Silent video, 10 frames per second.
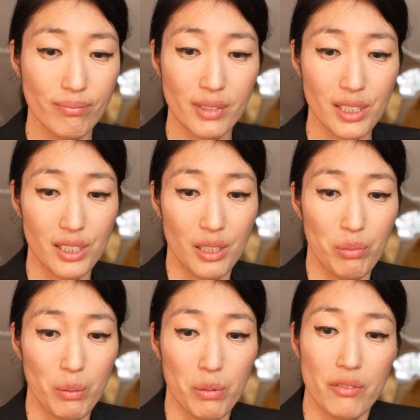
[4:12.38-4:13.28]
and seeing
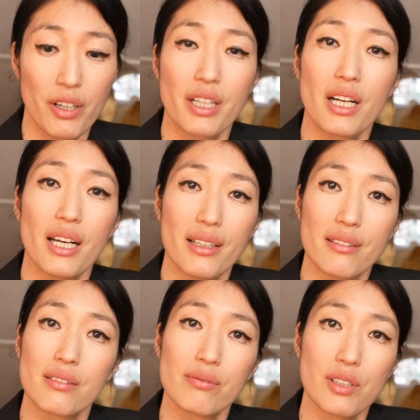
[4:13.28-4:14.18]
people of our
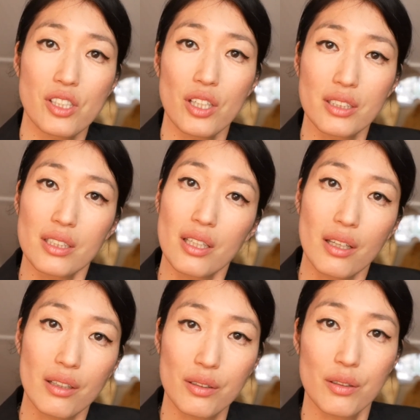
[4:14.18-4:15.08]
kind assaulted and
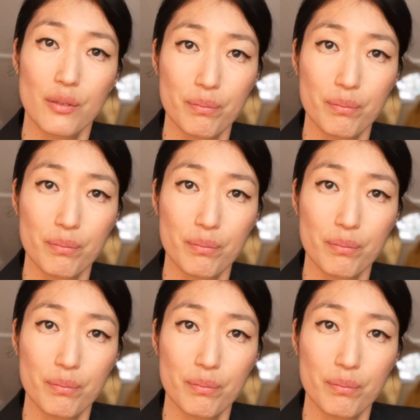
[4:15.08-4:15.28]
killed.